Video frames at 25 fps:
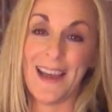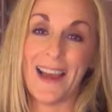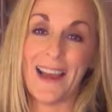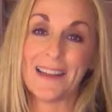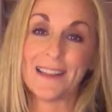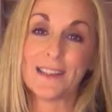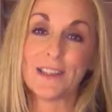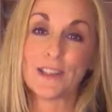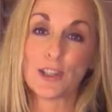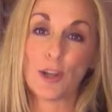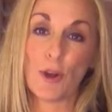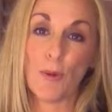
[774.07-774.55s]

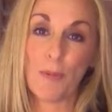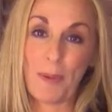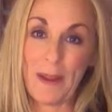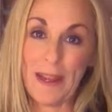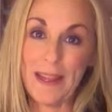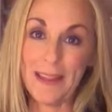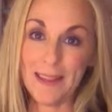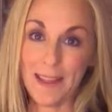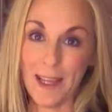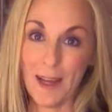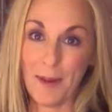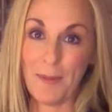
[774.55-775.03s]
and
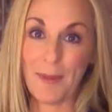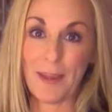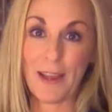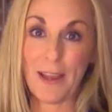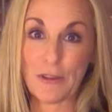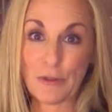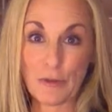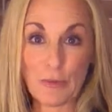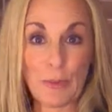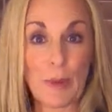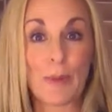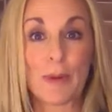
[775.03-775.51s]
sopita,
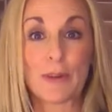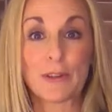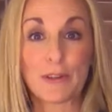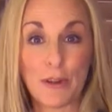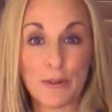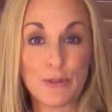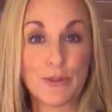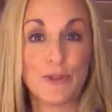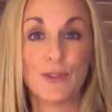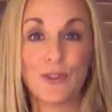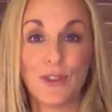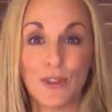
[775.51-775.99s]
because remember I
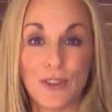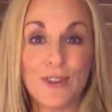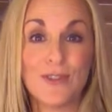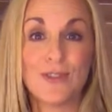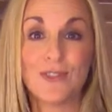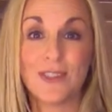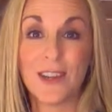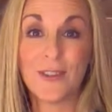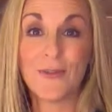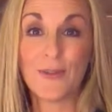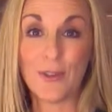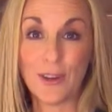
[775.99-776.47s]
told you could
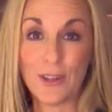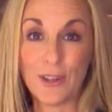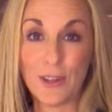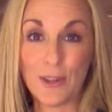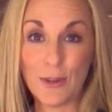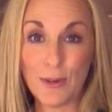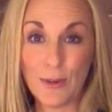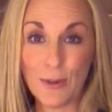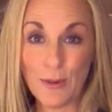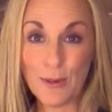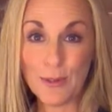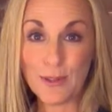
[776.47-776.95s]
use different
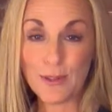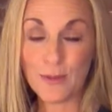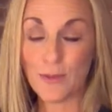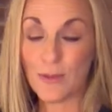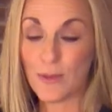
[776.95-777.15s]
noodles?